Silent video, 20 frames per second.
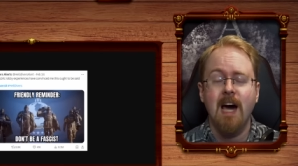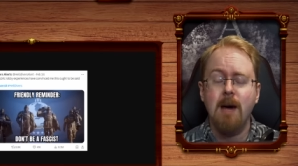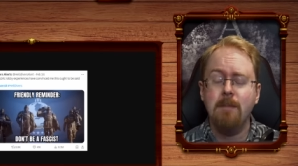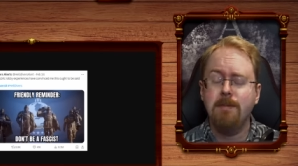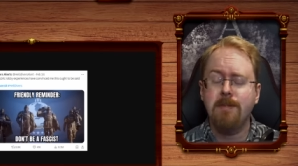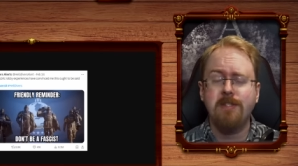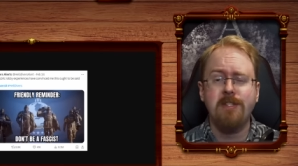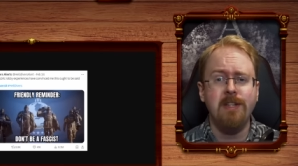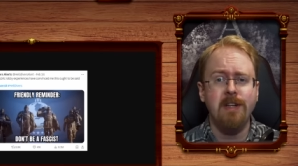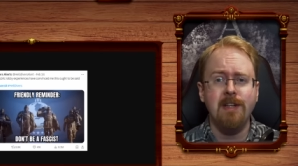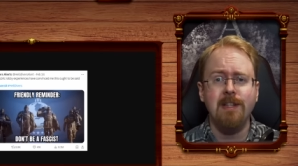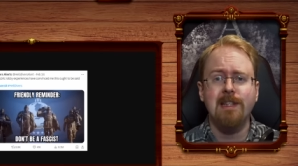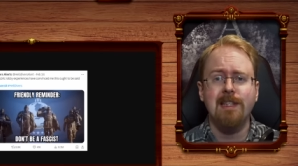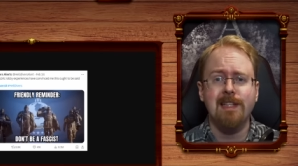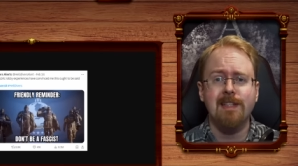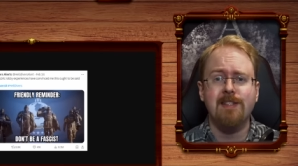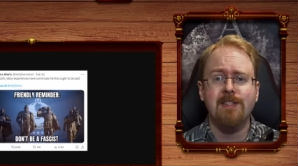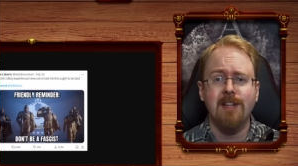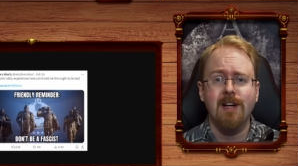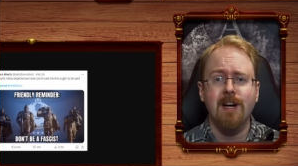
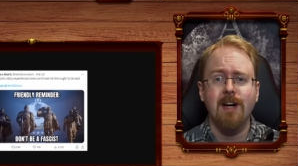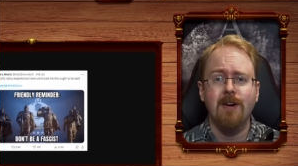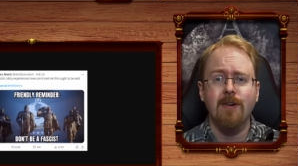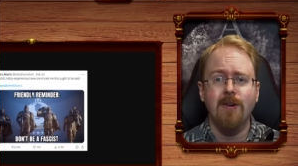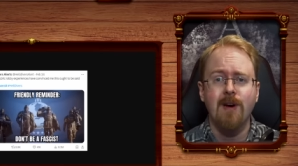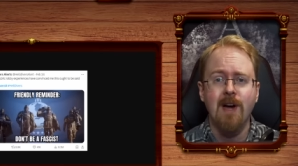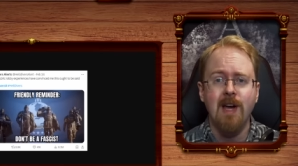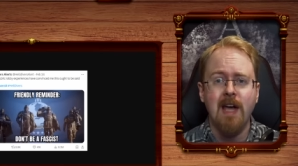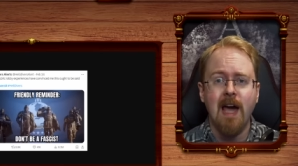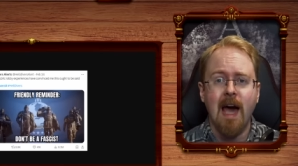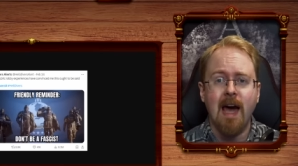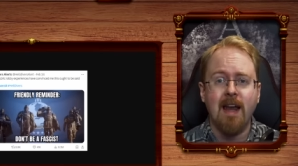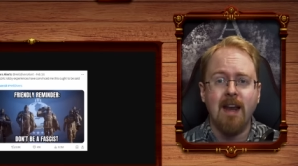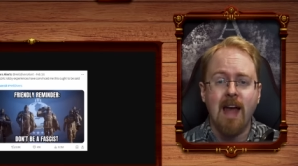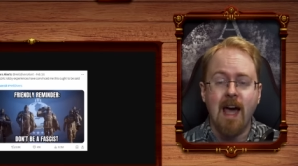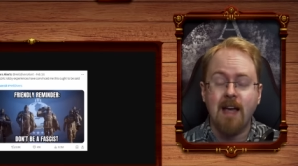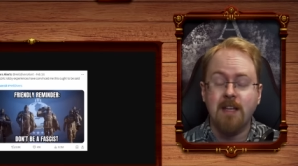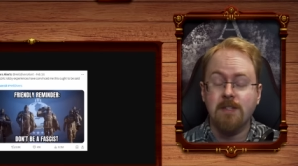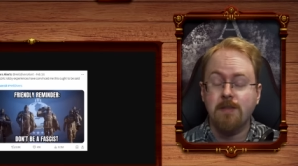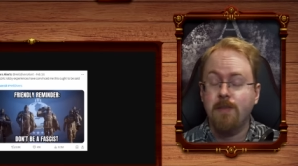Absurdly so,
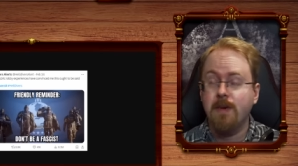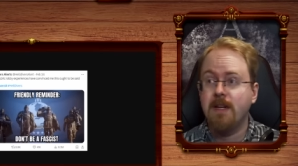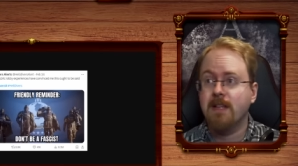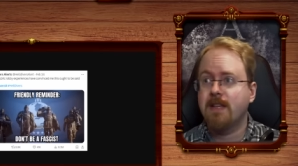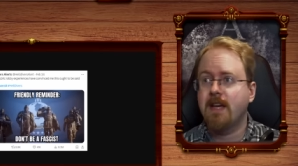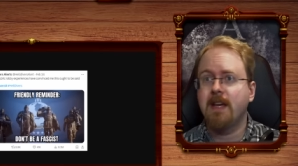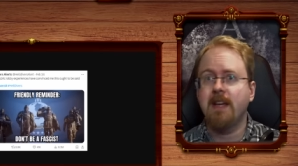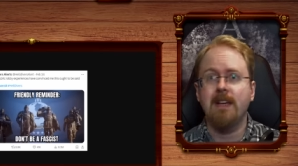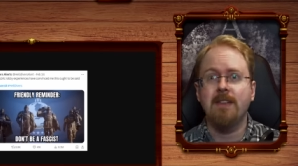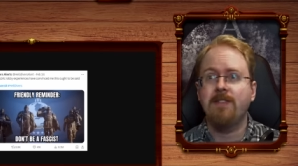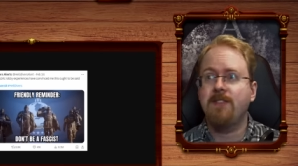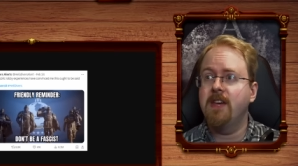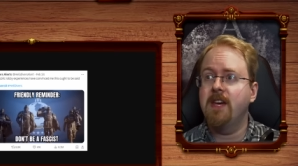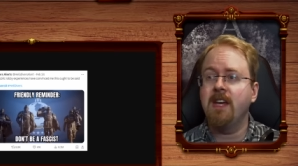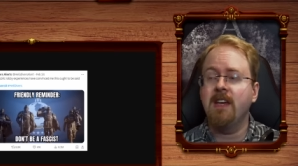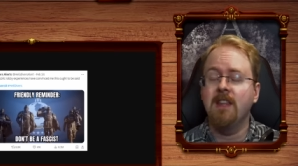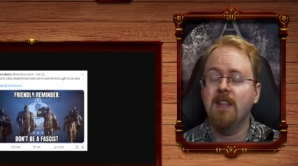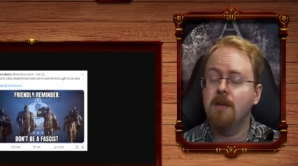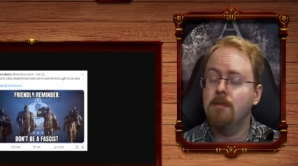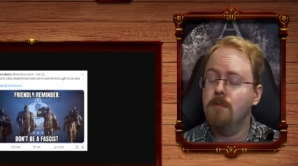and as with
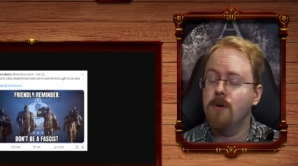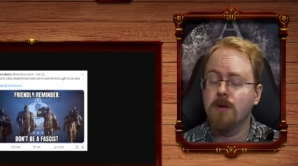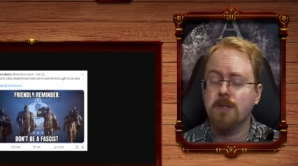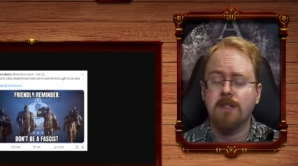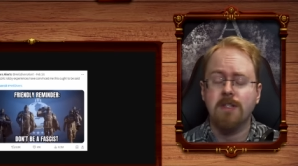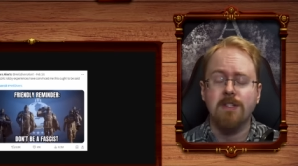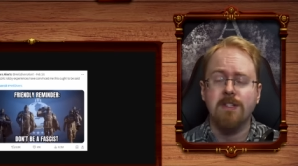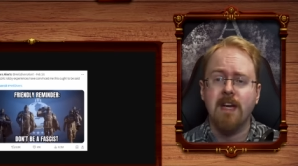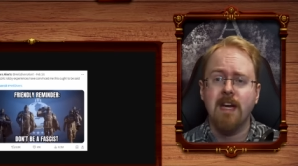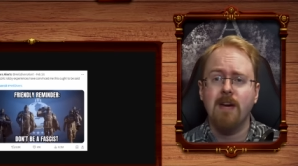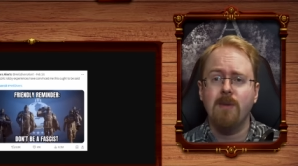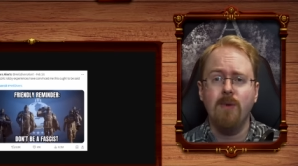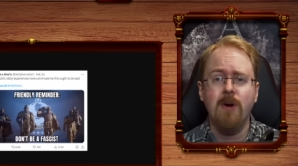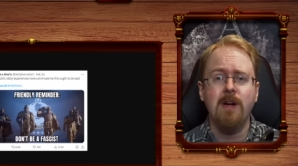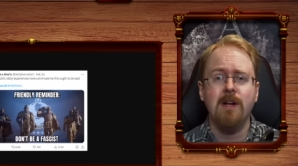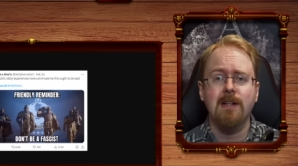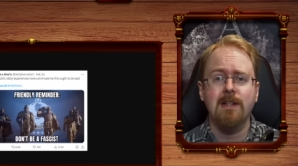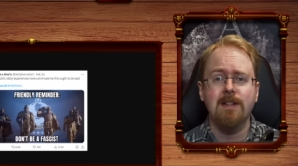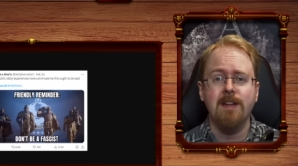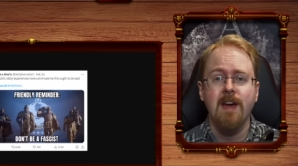anything in the modern-day
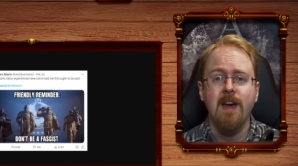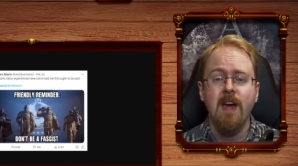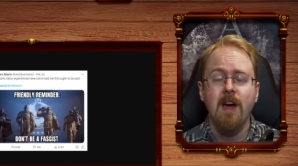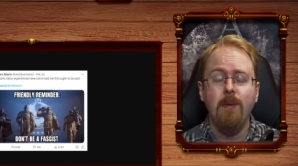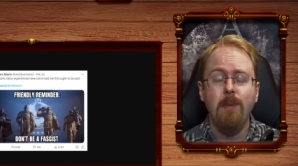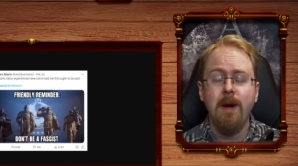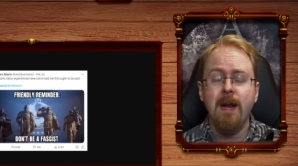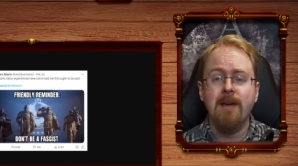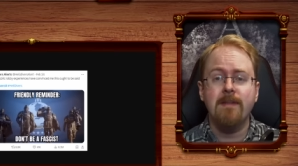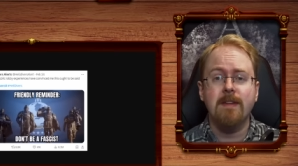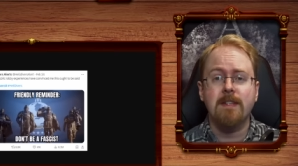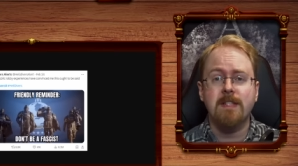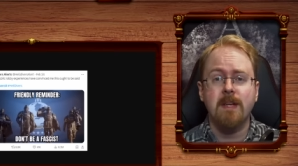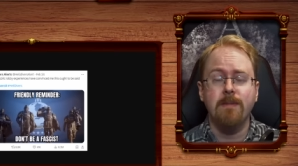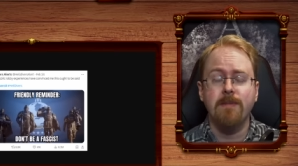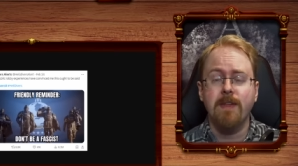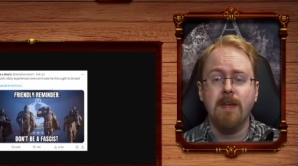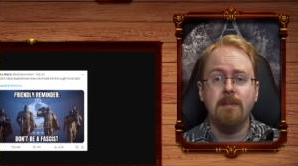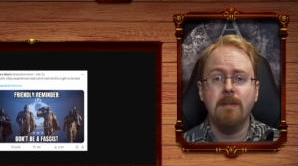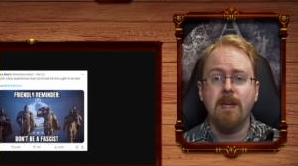world, whenever
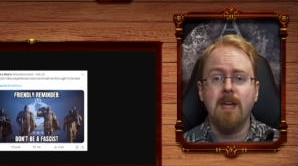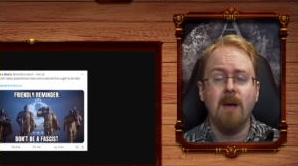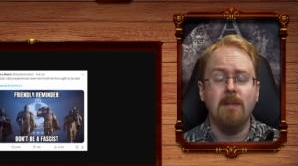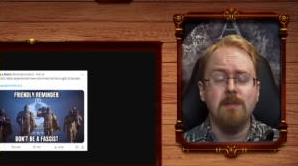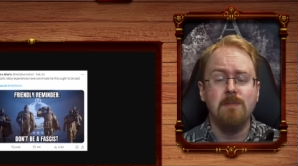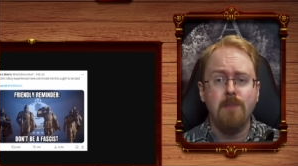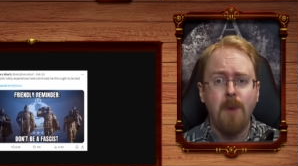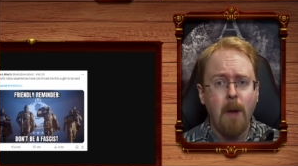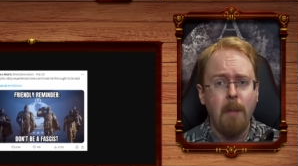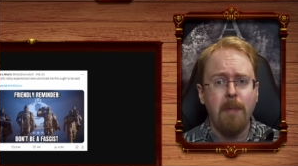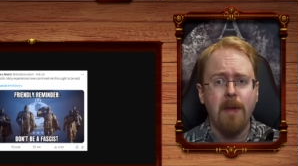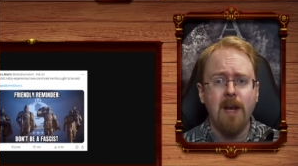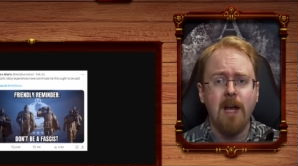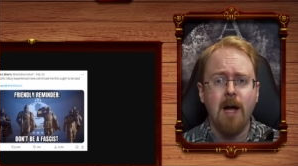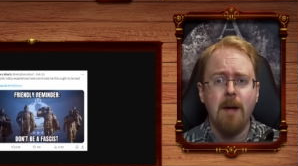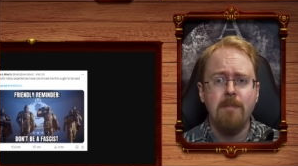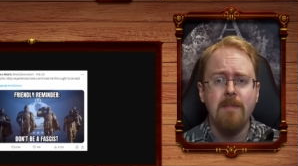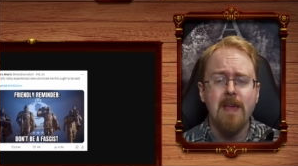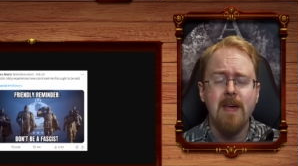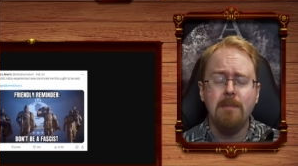something becomes
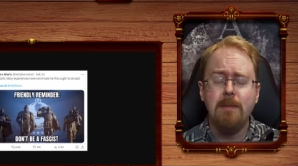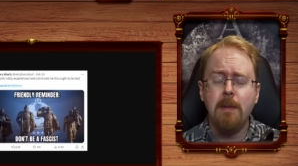popular,